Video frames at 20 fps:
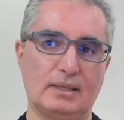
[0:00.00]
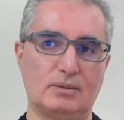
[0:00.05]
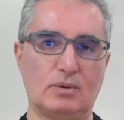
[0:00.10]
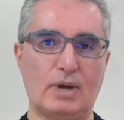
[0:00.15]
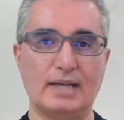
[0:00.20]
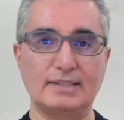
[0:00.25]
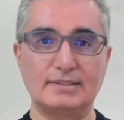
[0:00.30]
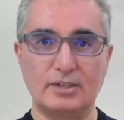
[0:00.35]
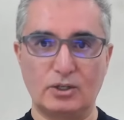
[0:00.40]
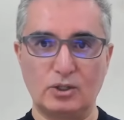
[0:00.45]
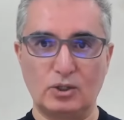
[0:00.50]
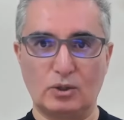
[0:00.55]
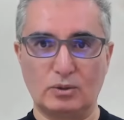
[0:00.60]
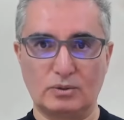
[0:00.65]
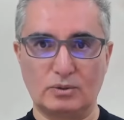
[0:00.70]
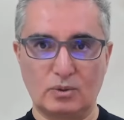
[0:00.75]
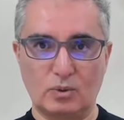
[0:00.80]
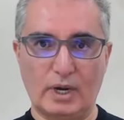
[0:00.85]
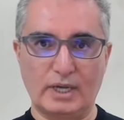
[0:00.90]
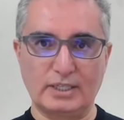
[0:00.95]
to answer your
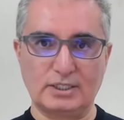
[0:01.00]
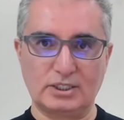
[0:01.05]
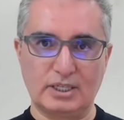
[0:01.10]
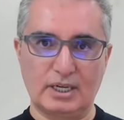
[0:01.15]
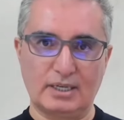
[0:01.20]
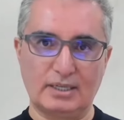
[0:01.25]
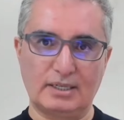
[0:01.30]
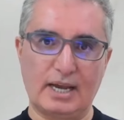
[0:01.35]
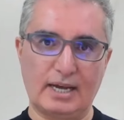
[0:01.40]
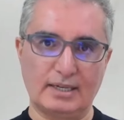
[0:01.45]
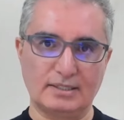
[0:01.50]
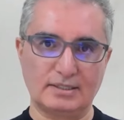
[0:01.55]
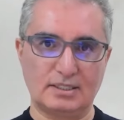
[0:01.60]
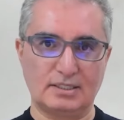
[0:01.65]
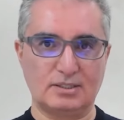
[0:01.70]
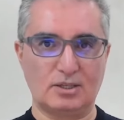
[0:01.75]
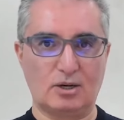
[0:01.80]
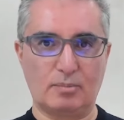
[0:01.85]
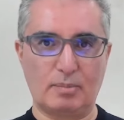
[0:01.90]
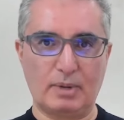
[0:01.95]
question, yes,
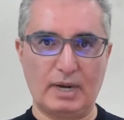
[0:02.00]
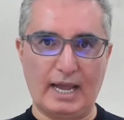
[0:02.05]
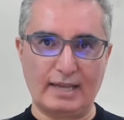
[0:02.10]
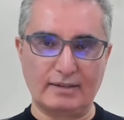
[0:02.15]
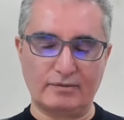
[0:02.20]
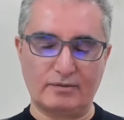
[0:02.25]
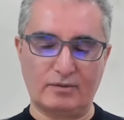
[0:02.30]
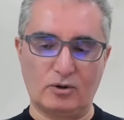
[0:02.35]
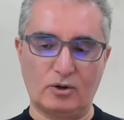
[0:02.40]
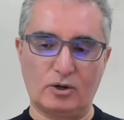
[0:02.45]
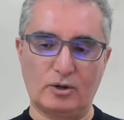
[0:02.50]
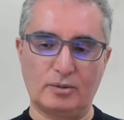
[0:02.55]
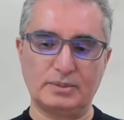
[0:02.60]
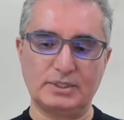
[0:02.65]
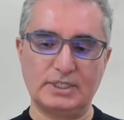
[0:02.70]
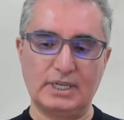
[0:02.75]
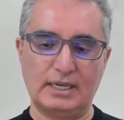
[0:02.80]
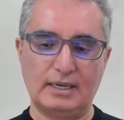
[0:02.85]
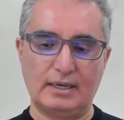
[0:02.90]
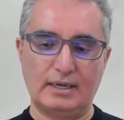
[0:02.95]
these are
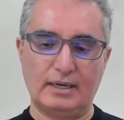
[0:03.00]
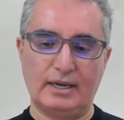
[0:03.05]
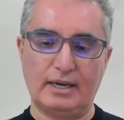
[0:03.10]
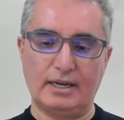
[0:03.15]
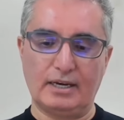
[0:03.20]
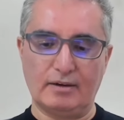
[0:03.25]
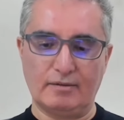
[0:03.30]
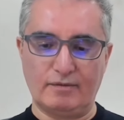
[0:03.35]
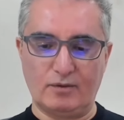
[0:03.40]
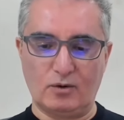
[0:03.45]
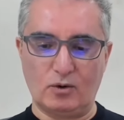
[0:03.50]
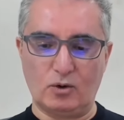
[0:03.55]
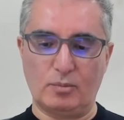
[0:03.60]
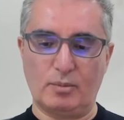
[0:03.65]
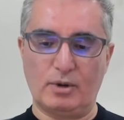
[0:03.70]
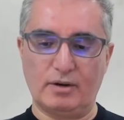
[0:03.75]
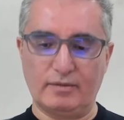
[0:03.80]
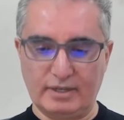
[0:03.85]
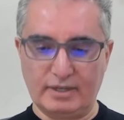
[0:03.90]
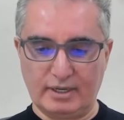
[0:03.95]
platforms in a form
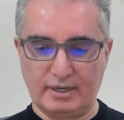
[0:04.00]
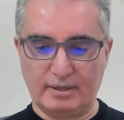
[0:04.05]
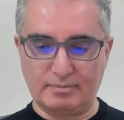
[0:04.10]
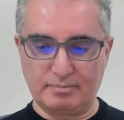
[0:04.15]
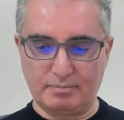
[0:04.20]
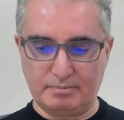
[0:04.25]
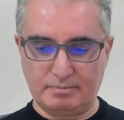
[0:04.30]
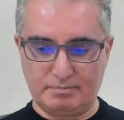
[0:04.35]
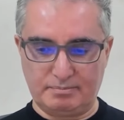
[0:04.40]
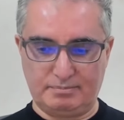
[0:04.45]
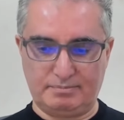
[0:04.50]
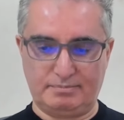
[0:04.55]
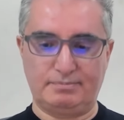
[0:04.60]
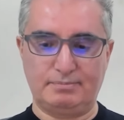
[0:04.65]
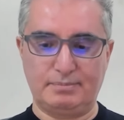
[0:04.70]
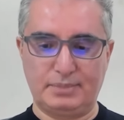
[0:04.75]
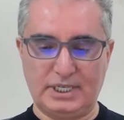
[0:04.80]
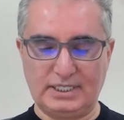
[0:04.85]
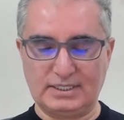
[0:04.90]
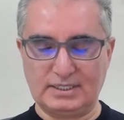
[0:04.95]
of a
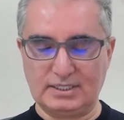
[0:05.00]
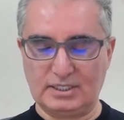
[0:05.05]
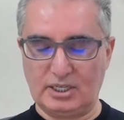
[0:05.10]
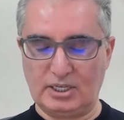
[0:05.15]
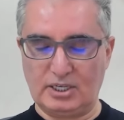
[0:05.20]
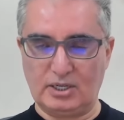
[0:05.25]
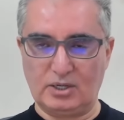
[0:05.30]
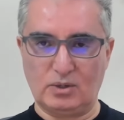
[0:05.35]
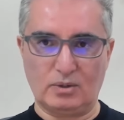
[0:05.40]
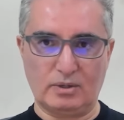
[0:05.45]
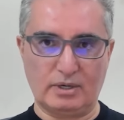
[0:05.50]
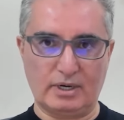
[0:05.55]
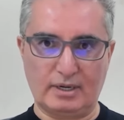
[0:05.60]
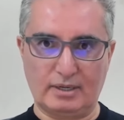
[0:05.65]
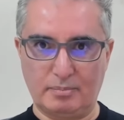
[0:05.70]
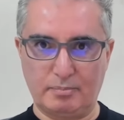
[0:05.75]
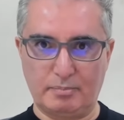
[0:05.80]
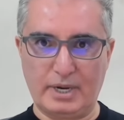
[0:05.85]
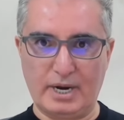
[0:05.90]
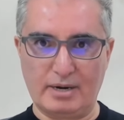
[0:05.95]
P C or
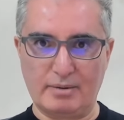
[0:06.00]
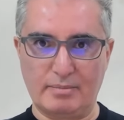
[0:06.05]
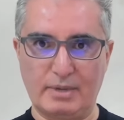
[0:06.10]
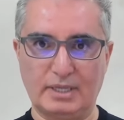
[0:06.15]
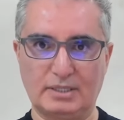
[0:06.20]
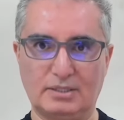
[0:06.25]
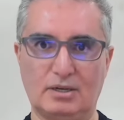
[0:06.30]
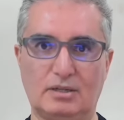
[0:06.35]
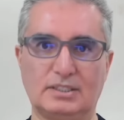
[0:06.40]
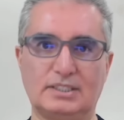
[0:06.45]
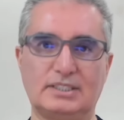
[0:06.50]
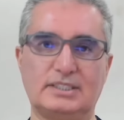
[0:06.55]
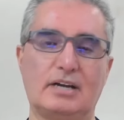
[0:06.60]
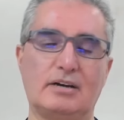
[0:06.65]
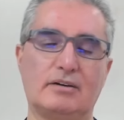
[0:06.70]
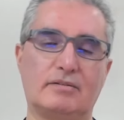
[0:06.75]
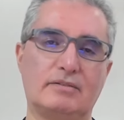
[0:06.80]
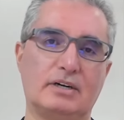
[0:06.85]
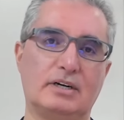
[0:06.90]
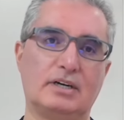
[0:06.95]
a bare metal
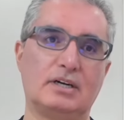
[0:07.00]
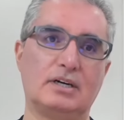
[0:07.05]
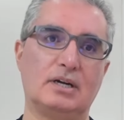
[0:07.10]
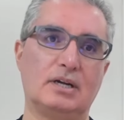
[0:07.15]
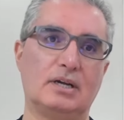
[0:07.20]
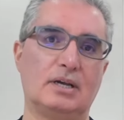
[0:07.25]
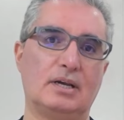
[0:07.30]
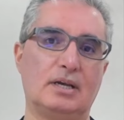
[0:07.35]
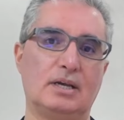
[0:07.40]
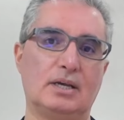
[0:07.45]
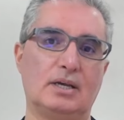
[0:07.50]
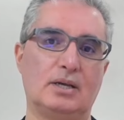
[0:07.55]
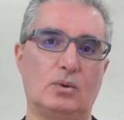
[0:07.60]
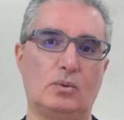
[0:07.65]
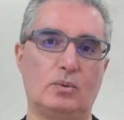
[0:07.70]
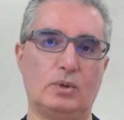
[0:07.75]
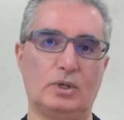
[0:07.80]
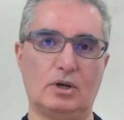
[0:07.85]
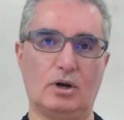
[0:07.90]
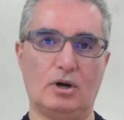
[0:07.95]
server,
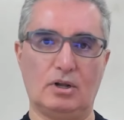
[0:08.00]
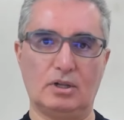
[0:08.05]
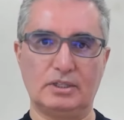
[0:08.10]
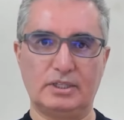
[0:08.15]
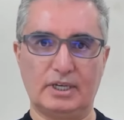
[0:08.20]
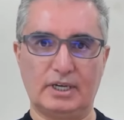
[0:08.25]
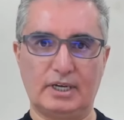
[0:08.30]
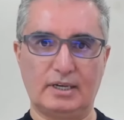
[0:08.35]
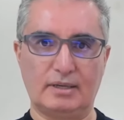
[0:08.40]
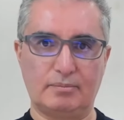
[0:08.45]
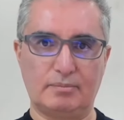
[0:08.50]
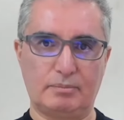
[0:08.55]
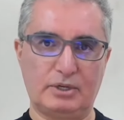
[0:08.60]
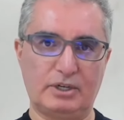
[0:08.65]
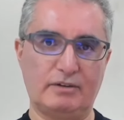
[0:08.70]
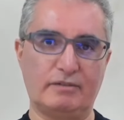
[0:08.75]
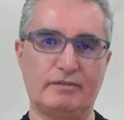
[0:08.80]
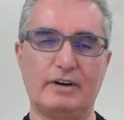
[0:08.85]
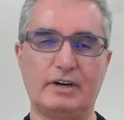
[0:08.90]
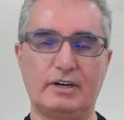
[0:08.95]
with all the
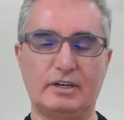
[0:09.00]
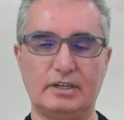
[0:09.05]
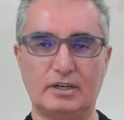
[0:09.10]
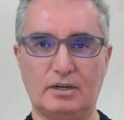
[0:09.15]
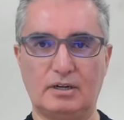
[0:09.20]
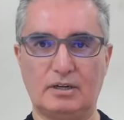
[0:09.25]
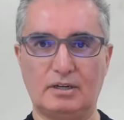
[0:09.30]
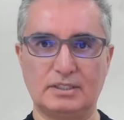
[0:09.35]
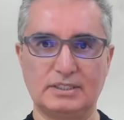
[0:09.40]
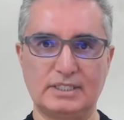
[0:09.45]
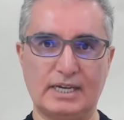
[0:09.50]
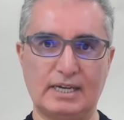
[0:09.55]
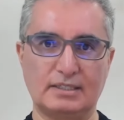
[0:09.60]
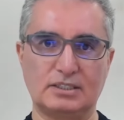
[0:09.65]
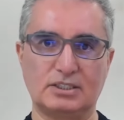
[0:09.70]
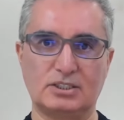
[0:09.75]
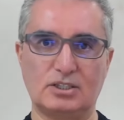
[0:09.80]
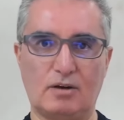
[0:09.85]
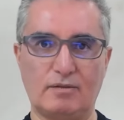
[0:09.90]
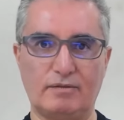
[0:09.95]
peripherals and
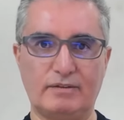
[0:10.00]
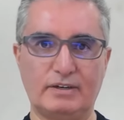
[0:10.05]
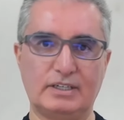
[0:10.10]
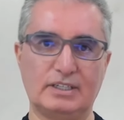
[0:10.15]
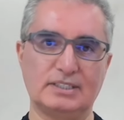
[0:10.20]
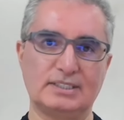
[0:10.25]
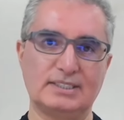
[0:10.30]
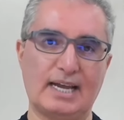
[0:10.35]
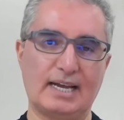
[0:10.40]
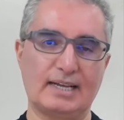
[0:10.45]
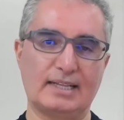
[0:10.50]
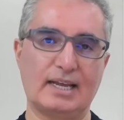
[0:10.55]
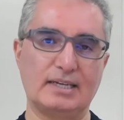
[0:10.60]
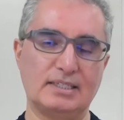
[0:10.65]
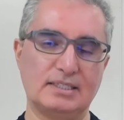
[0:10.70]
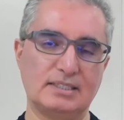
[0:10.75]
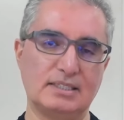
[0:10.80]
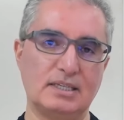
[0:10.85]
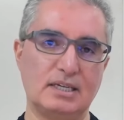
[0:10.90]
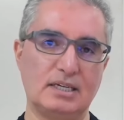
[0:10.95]
software stack that
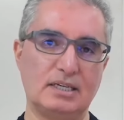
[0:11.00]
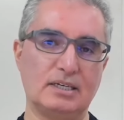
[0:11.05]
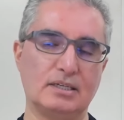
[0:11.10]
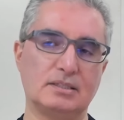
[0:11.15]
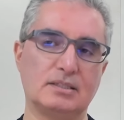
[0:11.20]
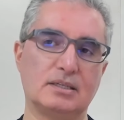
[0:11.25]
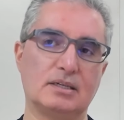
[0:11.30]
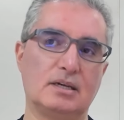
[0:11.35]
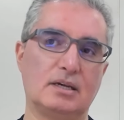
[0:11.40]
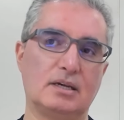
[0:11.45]
is needed